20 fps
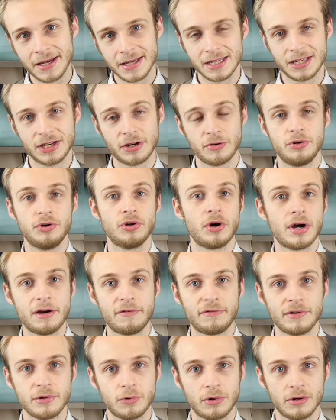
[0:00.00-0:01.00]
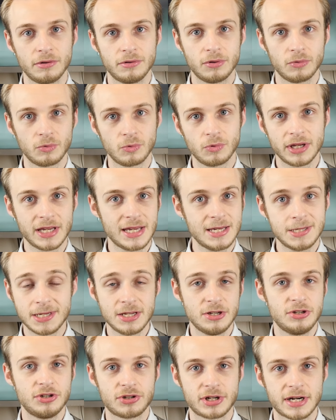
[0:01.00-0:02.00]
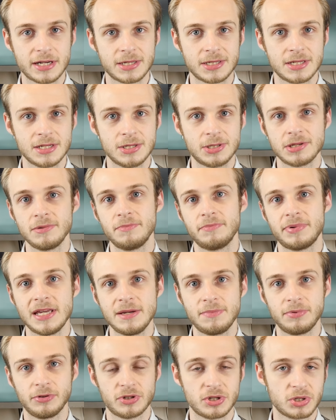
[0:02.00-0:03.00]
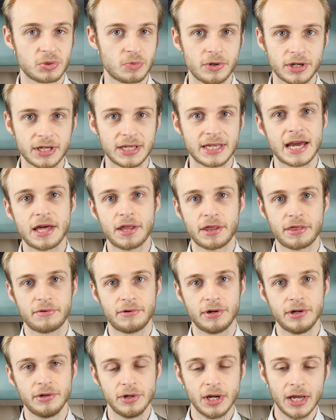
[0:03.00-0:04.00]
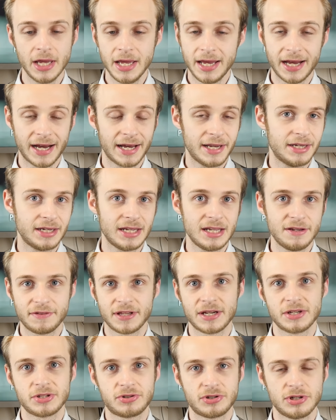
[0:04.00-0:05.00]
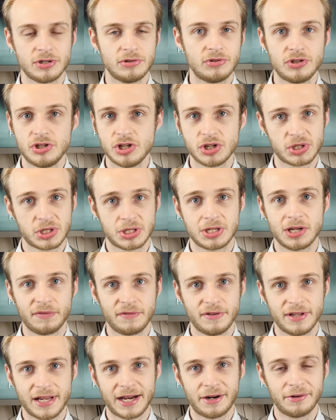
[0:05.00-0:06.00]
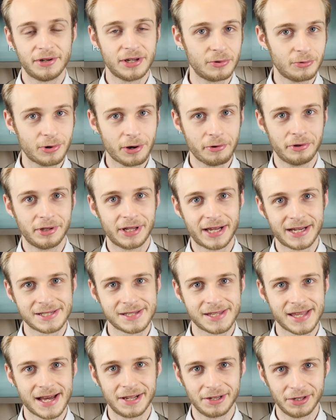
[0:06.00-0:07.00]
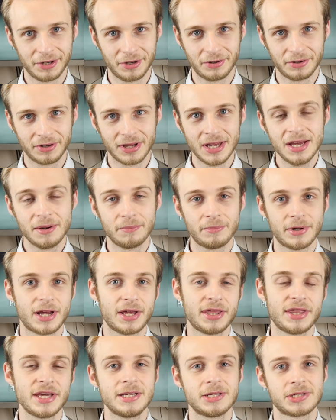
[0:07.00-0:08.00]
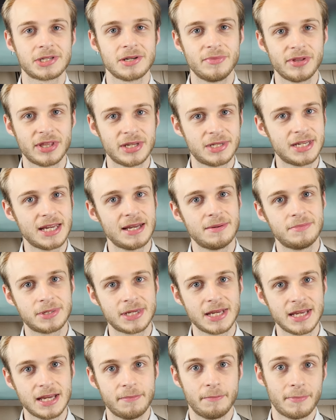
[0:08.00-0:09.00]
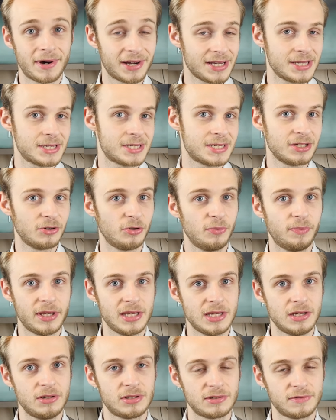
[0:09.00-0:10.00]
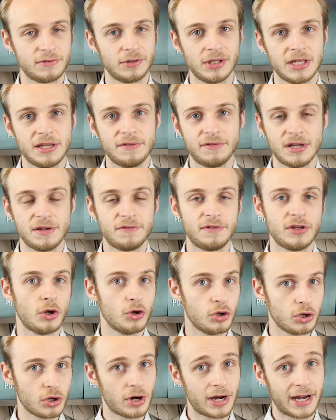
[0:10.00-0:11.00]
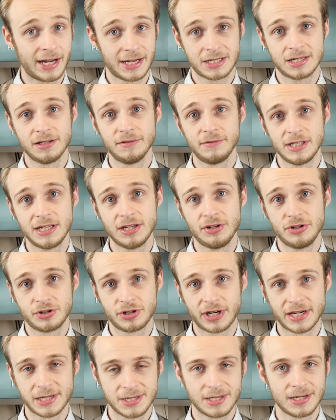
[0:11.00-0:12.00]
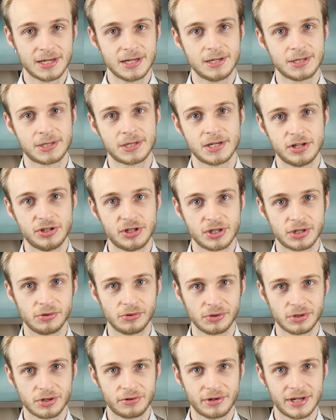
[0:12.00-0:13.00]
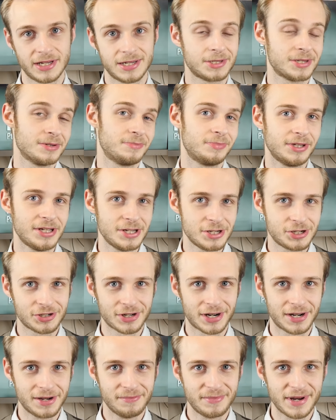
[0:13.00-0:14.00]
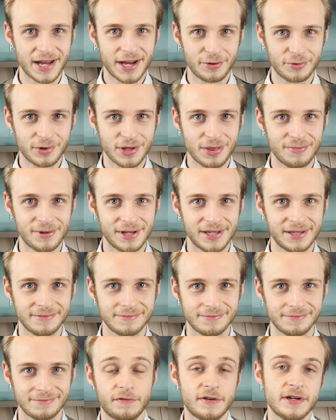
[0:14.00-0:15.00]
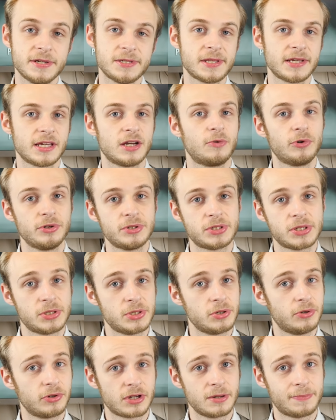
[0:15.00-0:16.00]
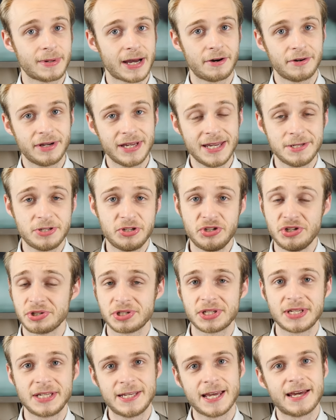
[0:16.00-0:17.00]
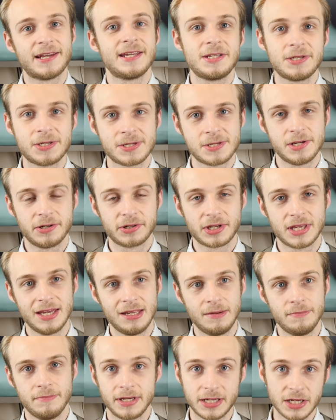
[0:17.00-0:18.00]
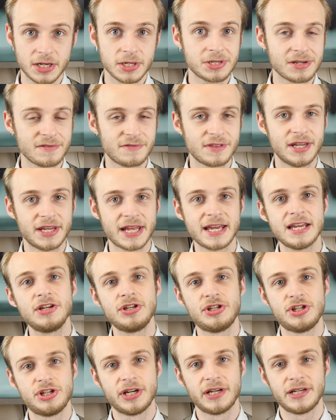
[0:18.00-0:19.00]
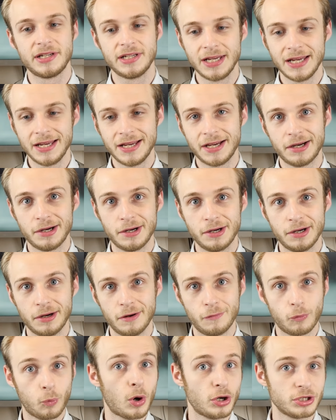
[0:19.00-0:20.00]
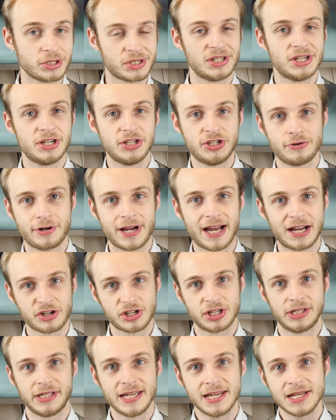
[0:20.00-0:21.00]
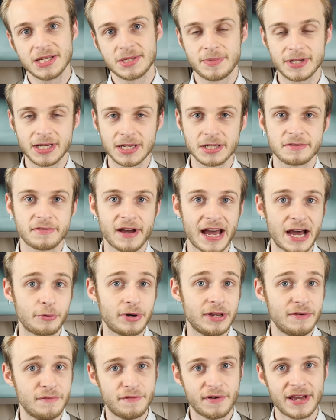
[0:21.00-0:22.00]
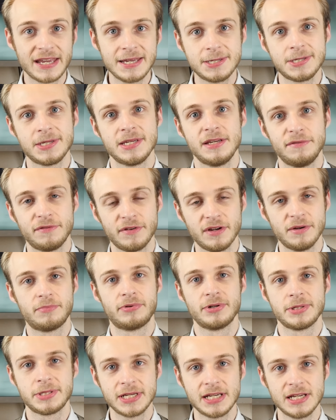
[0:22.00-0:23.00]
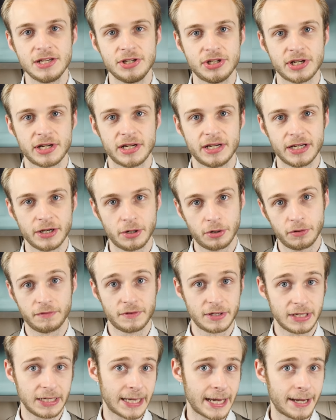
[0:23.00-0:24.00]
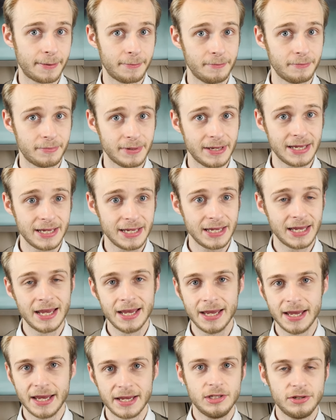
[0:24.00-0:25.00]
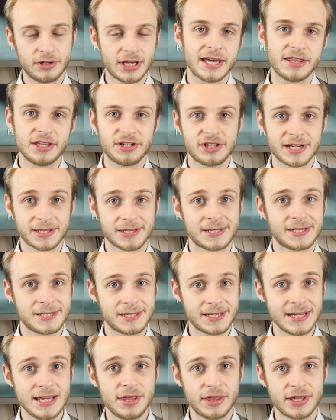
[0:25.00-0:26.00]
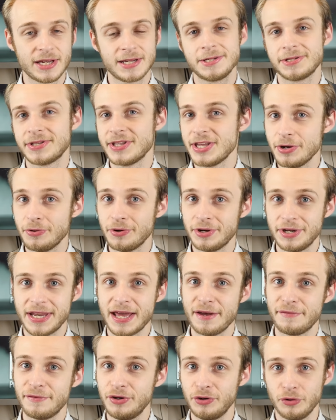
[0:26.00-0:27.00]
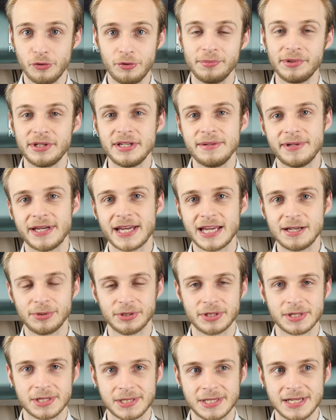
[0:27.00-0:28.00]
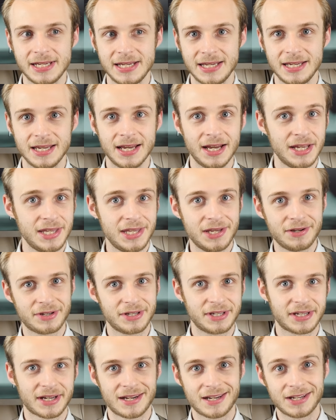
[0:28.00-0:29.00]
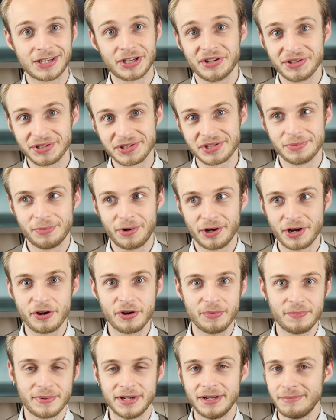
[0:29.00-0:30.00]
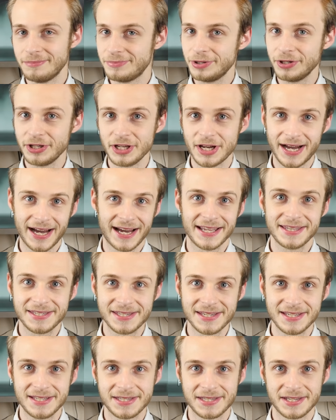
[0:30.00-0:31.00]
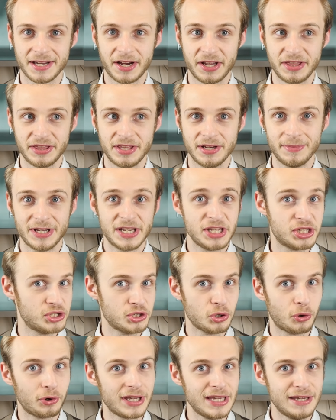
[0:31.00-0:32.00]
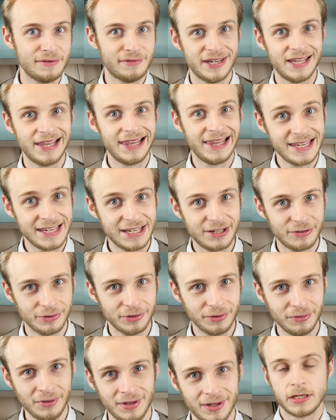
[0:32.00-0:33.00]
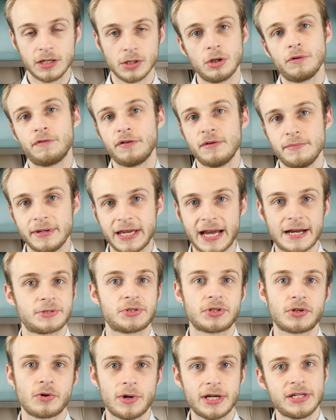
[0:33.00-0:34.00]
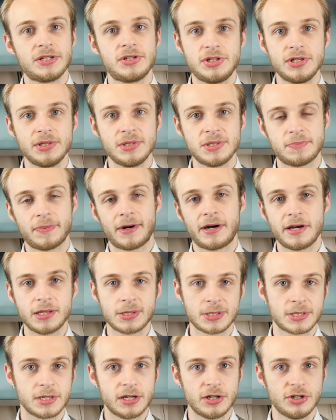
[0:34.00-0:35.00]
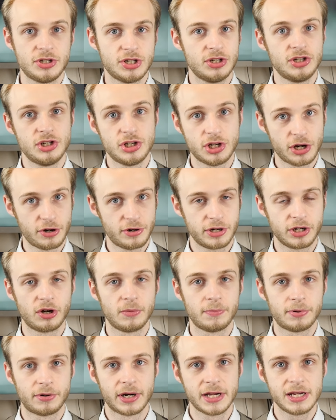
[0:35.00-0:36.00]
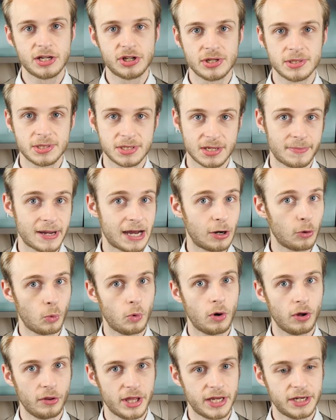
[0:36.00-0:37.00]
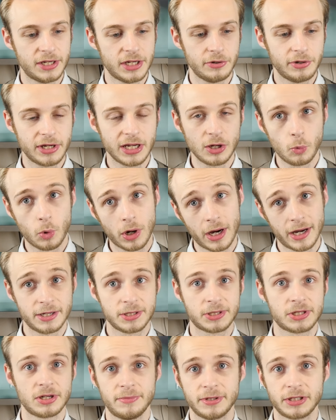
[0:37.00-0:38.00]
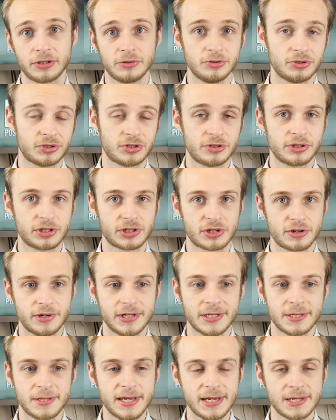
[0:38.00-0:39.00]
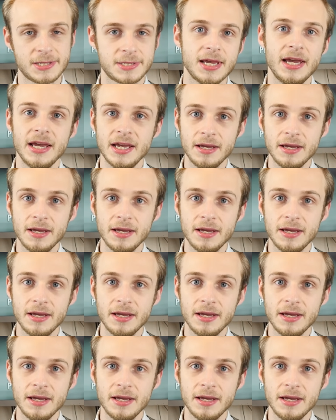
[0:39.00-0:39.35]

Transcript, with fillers: You know, not everyone is interested, some people just want to get through, and if that's true, just tough it out, it won't last that long. But I think some of the tips here might still be useful even if you're not actively interested in a surgical career, so please try and bear with me. First thing I want to talk about is just getting stuck in, because of the nature of what surgery actually is, because of how invasive a procedure it often can be. You get the chance to see things that you would never normally be able to see. You can kind of cut someone open and put your hands inside them, and it's not even illegal. You'll often be asked questions by the surgeon during operations about what they're doing, what anatomical structure is this.